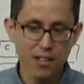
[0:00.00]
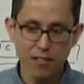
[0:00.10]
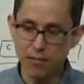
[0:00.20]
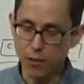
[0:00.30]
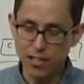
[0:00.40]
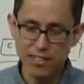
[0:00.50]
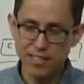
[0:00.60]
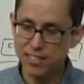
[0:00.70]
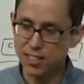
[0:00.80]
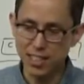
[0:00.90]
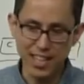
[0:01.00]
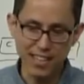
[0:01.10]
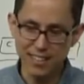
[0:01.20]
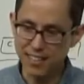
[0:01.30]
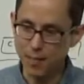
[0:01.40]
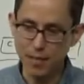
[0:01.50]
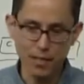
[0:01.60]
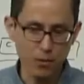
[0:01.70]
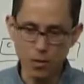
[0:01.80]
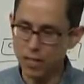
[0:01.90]
Voice, chat,
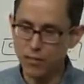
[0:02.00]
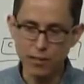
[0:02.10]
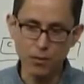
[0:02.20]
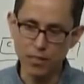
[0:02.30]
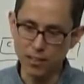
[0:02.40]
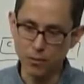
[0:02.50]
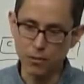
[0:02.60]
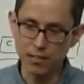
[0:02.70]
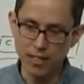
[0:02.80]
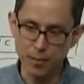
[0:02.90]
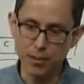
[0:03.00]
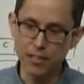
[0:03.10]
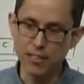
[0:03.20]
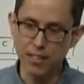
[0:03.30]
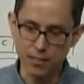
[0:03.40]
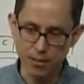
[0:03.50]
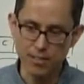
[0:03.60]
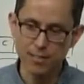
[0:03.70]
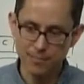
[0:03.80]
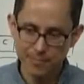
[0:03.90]
email, whatever you want will enable you to talk to
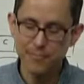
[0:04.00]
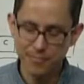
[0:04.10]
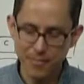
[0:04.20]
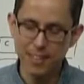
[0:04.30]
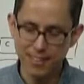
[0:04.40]
us. Yeah.